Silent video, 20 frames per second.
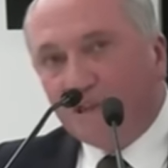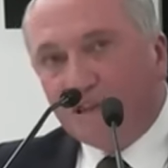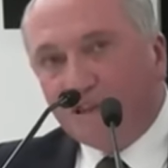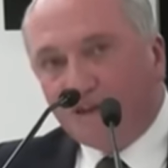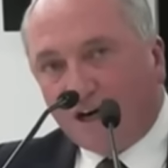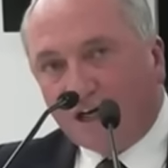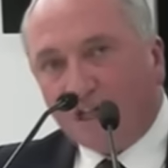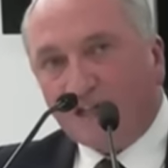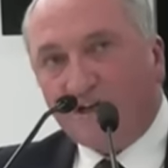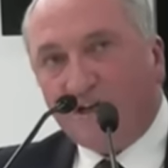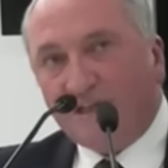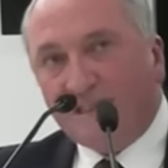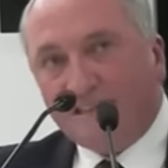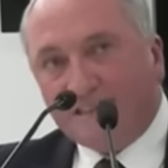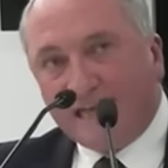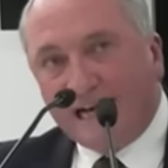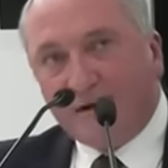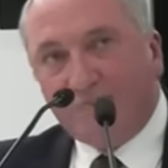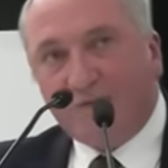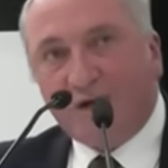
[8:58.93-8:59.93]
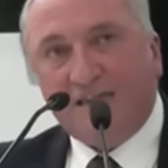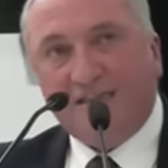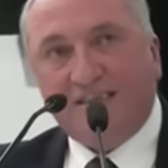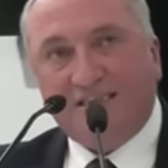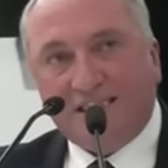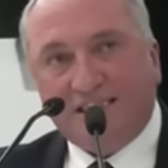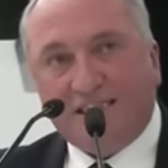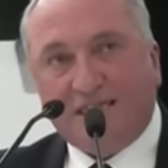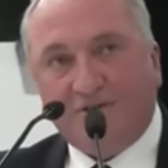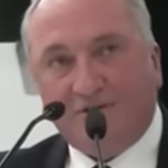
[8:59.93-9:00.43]
structurally sound one,
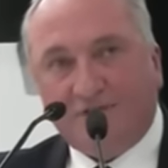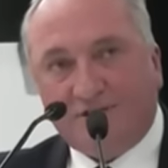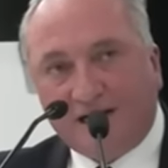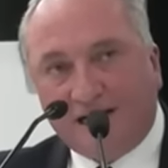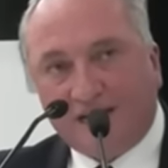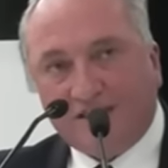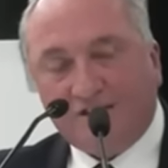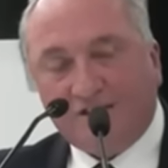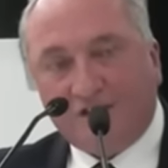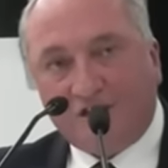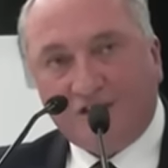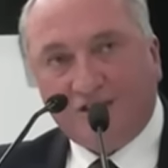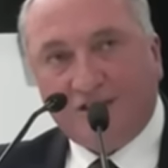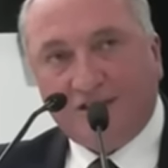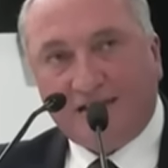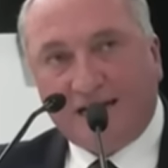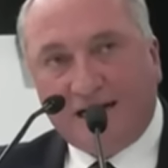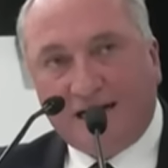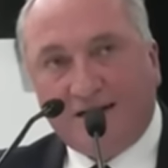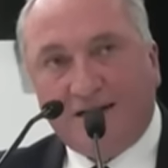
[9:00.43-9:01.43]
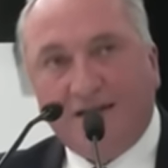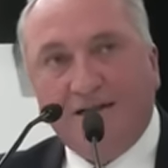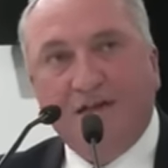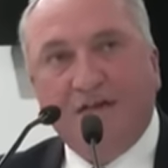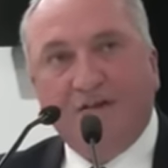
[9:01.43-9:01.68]
$600,000 a tower,